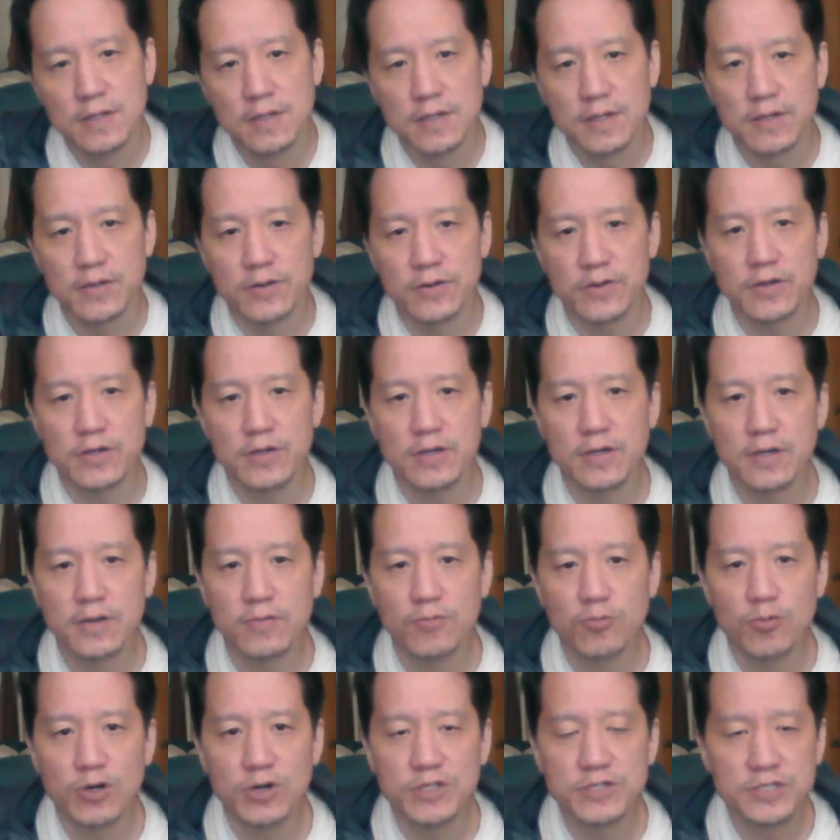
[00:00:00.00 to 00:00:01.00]
Okay,
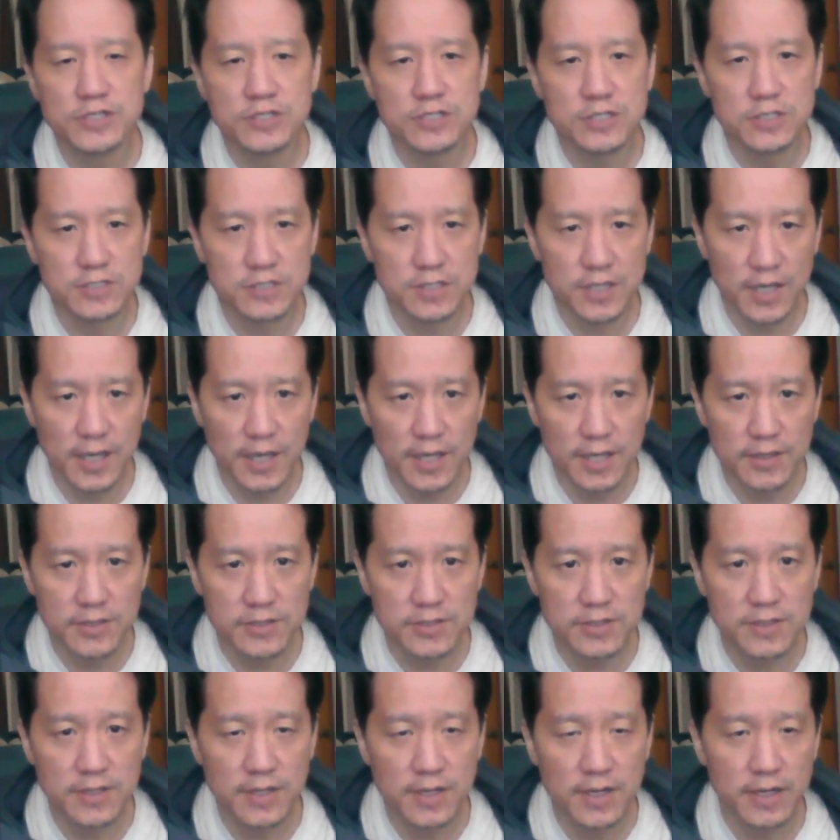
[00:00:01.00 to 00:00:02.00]
what digits can
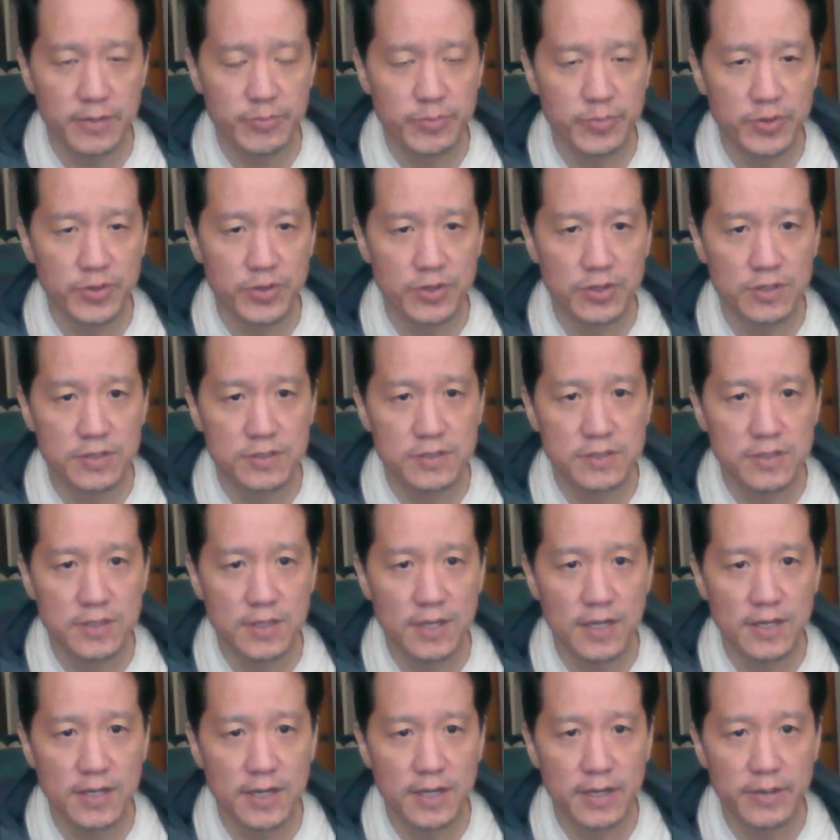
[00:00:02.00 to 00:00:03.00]
this not be? This
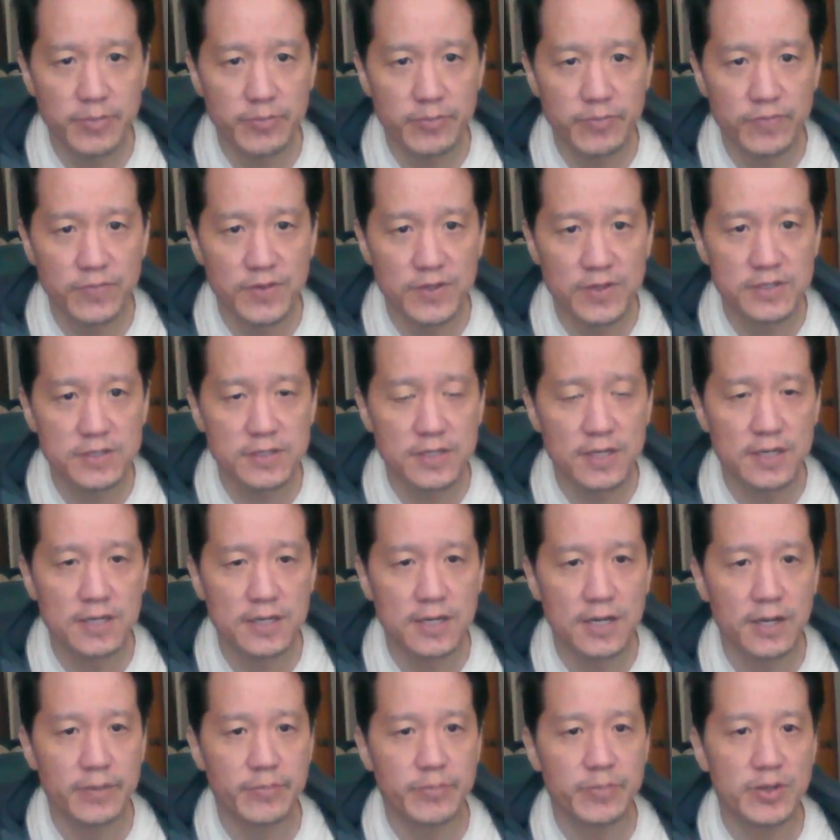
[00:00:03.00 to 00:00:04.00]
cannot
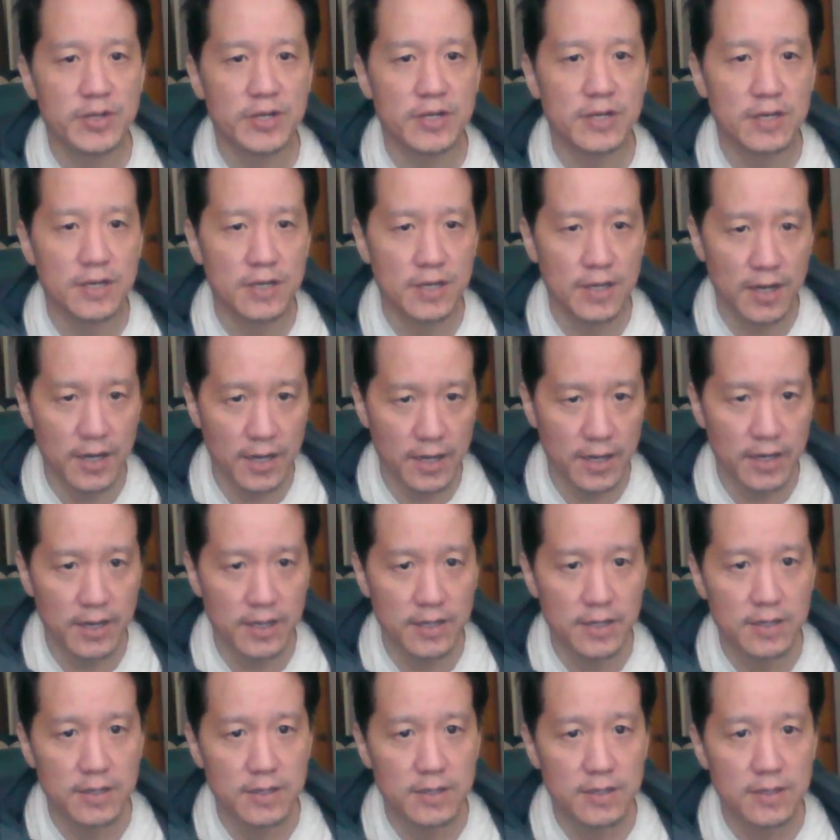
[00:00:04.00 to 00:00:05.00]
be
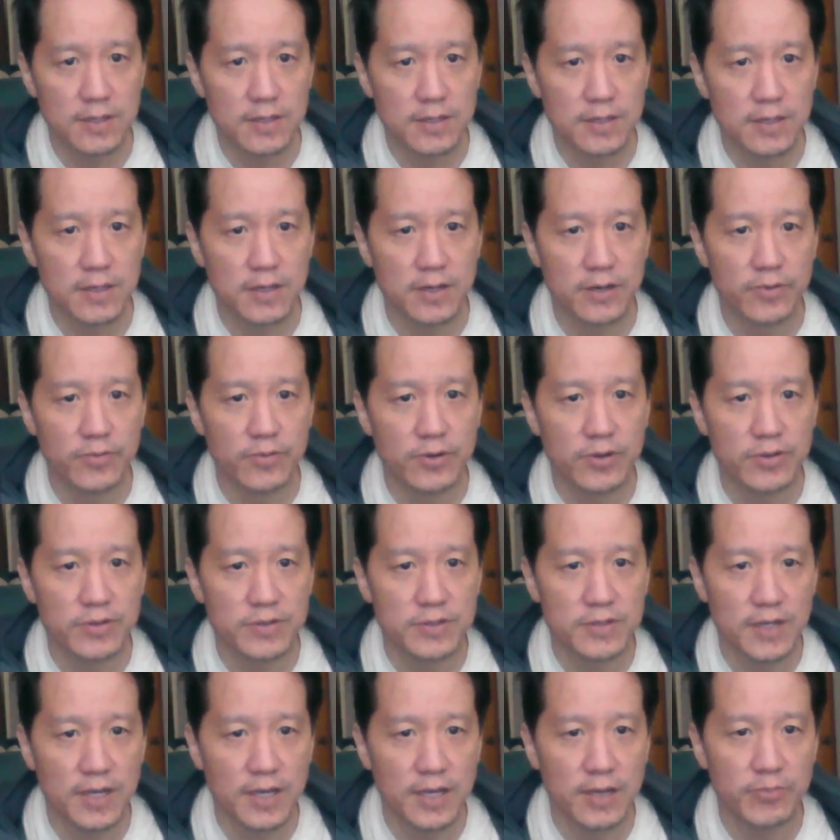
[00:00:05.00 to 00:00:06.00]
9. Oh, well,
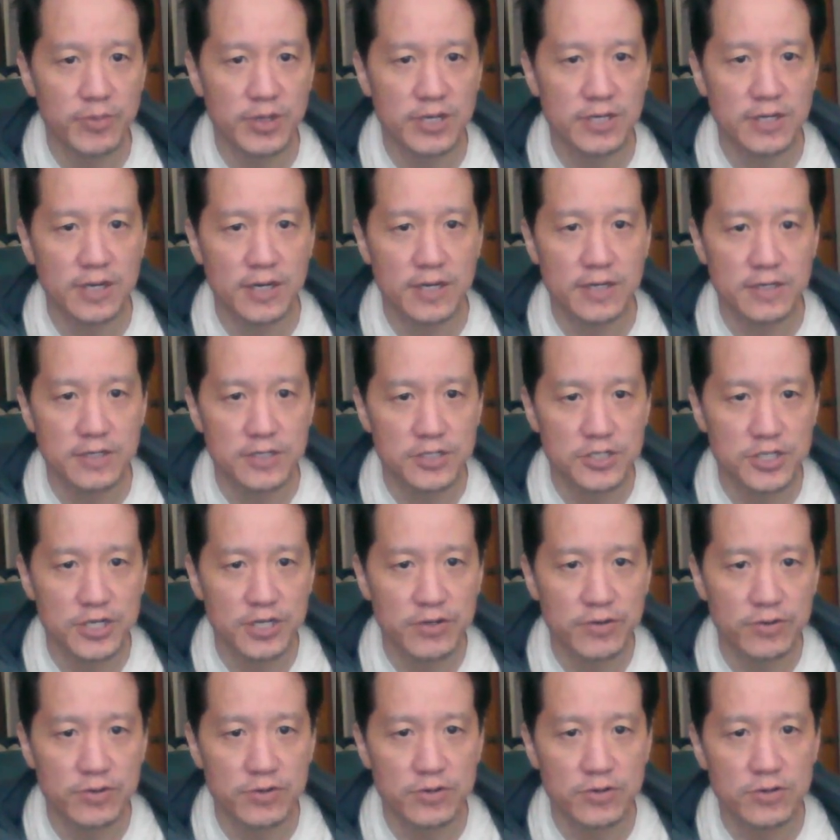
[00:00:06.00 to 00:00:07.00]
it can't be 9 in
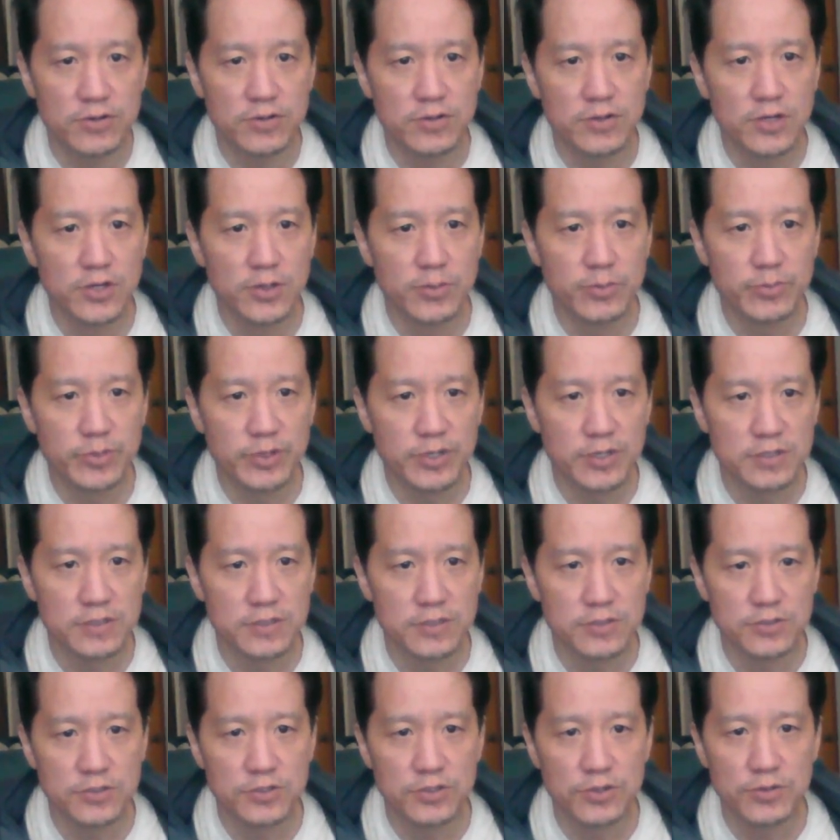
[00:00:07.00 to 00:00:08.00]
general, because
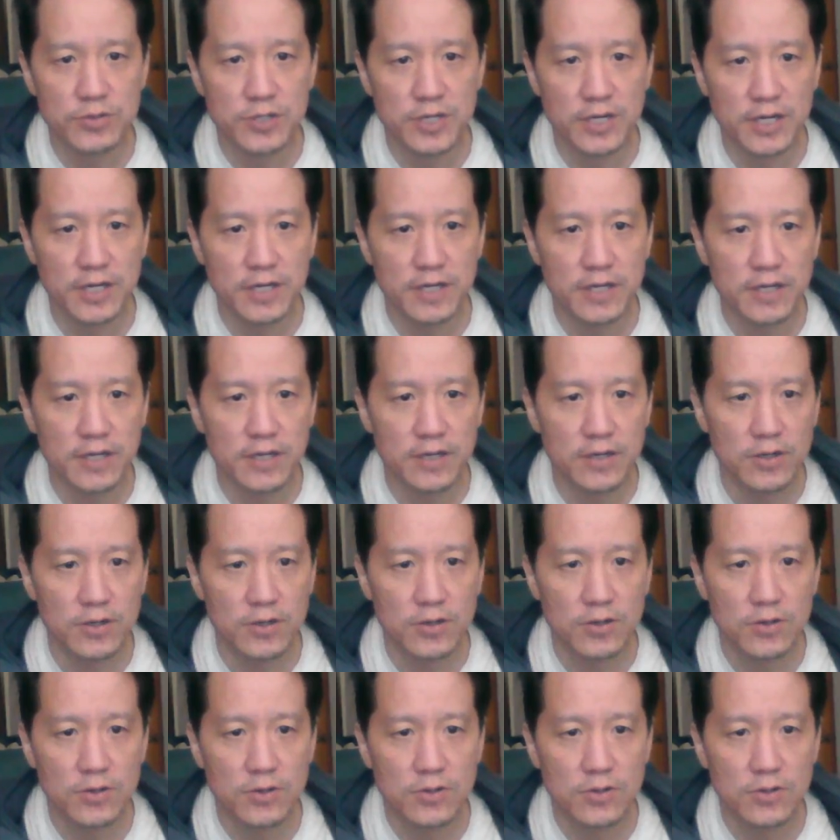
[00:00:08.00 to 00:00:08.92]
there's no 9 here.